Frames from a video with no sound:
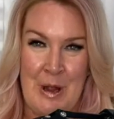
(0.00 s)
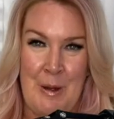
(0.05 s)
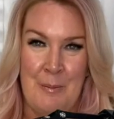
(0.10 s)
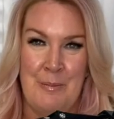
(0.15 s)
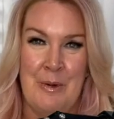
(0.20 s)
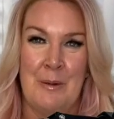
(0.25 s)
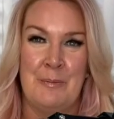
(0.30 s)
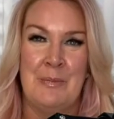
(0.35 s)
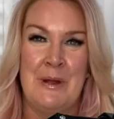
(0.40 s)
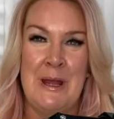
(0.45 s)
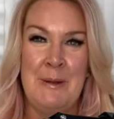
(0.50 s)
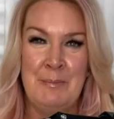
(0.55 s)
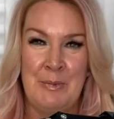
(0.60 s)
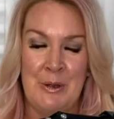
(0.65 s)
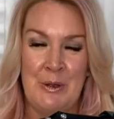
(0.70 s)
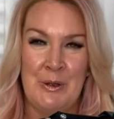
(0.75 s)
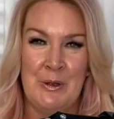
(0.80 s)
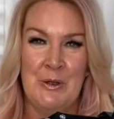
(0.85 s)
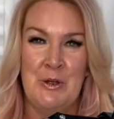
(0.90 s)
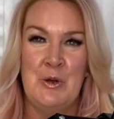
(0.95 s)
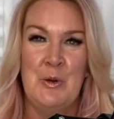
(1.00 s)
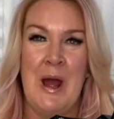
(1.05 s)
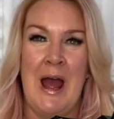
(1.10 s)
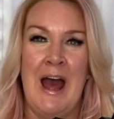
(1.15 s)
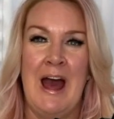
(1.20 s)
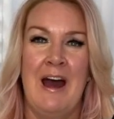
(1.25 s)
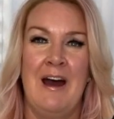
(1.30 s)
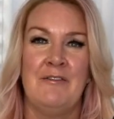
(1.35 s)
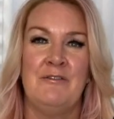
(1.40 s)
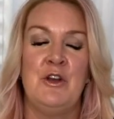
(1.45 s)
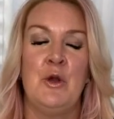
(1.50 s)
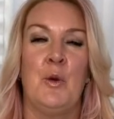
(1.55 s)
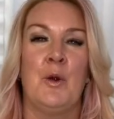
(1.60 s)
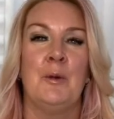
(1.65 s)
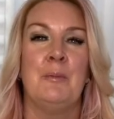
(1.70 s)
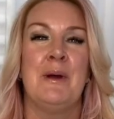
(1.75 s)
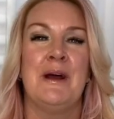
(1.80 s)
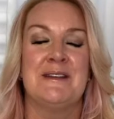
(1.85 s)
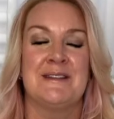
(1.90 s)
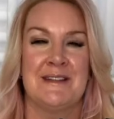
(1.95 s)
But people who have your
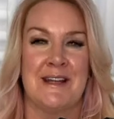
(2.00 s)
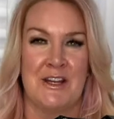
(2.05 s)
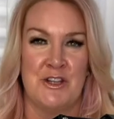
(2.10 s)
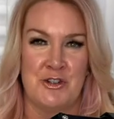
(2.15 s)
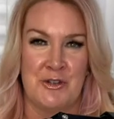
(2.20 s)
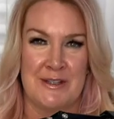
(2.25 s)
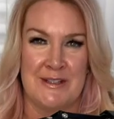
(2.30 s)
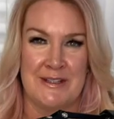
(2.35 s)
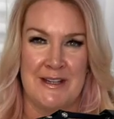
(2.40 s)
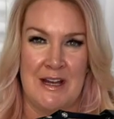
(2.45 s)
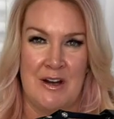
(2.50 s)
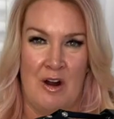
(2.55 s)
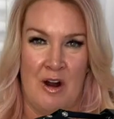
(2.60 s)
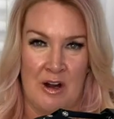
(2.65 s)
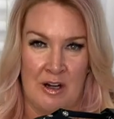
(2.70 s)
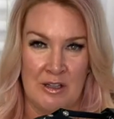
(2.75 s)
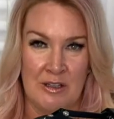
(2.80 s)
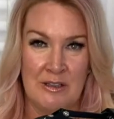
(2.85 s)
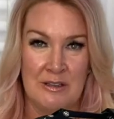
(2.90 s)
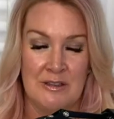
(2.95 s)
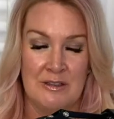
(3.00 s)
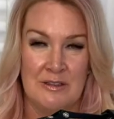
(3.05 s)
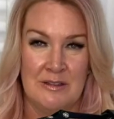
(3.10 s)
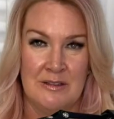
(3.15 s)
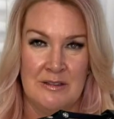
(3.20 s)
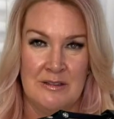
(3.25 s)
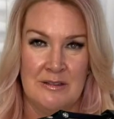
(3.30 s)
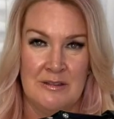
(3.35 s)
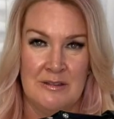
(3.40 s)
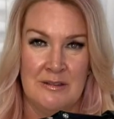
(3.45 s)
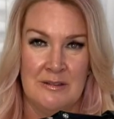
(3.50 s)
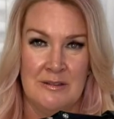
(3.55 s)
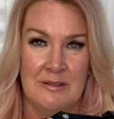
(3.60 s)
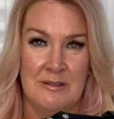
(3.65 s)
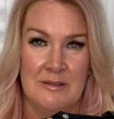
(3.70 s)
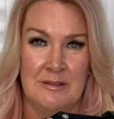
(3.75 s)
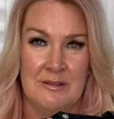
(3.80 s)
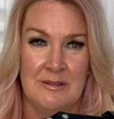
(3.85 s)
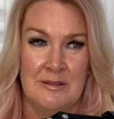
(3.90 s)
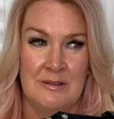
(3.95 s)
best interest at heart,
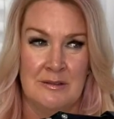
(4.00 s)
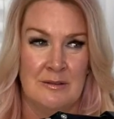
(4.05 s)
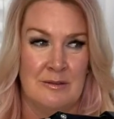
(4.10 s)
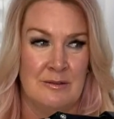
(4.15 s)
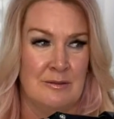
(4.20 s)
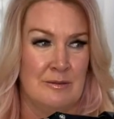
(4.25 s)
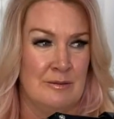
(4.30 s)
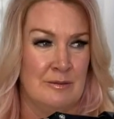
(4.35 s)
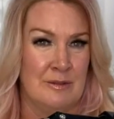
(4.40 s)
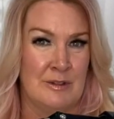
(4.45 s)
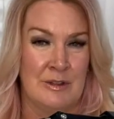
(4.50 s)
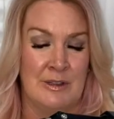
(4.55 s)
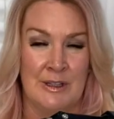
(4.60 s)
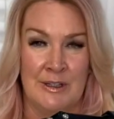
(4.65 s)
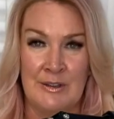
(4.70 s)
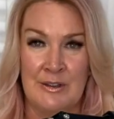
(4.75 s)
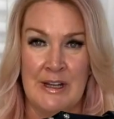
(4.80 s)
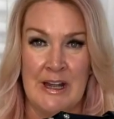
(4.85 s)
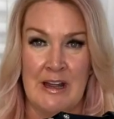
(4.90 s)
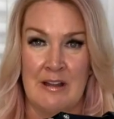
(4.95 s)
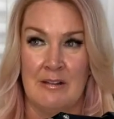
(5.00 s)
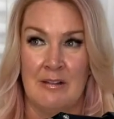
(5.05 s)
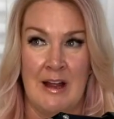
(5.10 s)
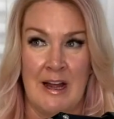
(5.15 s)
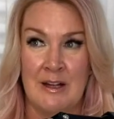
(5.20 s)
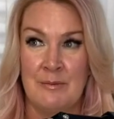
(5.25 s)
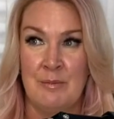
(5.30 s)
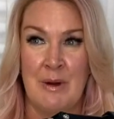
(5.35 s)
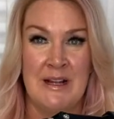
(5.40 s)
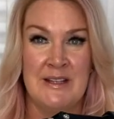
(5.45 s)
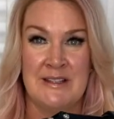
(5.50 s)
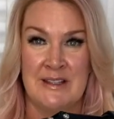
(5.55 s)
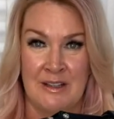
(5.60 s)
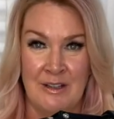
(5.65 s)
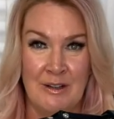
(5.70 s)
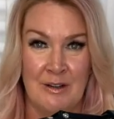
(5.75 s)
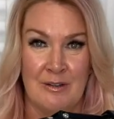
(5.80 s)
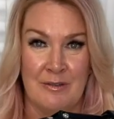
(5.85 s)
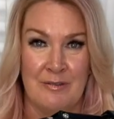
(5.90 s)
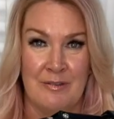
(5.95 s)
clearly, like
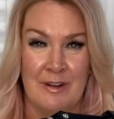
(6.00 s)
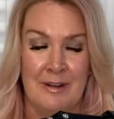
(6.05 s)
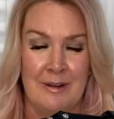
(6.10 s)
myself,